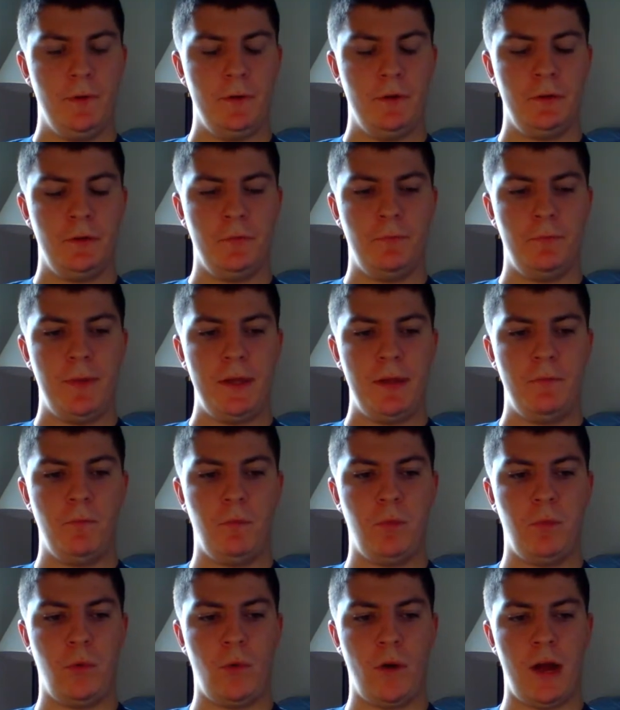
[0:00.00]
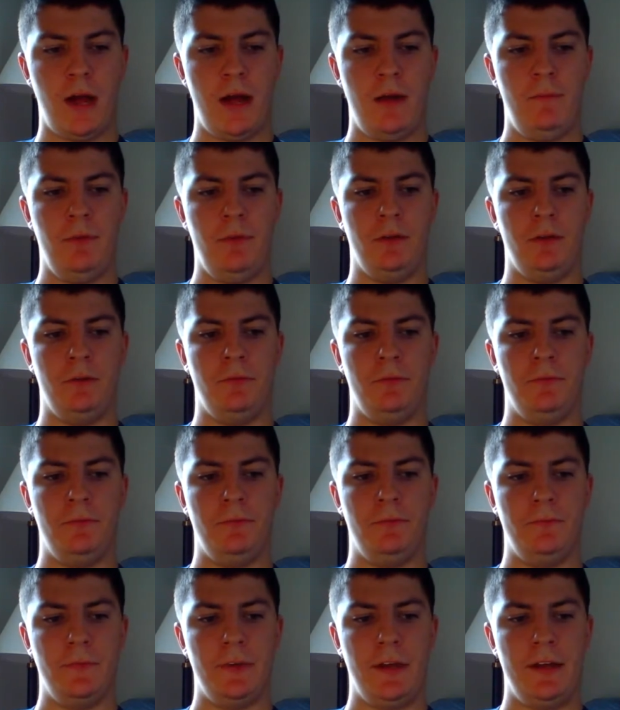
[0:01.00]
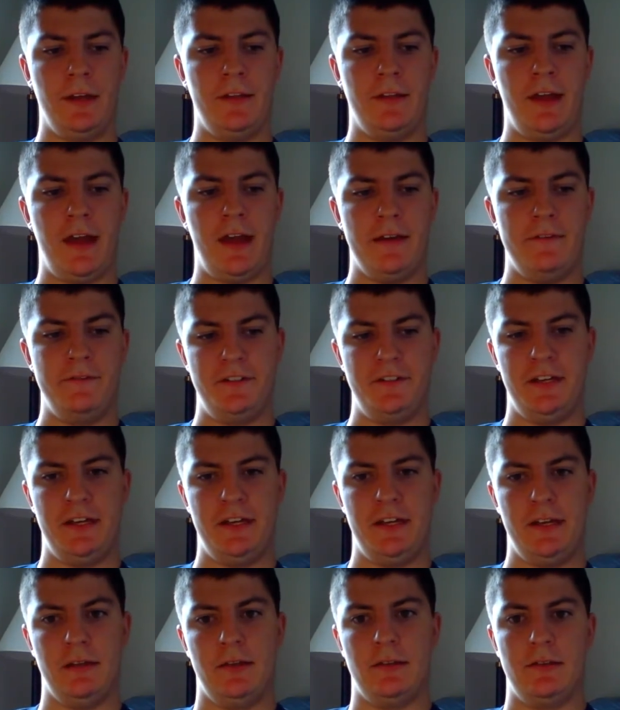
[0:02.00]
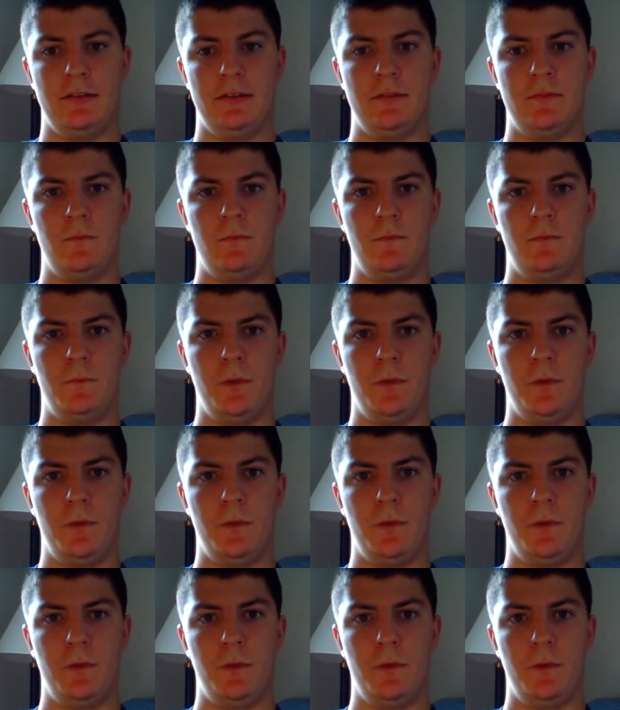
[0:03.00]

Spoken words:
another big problem kind of that I've seen is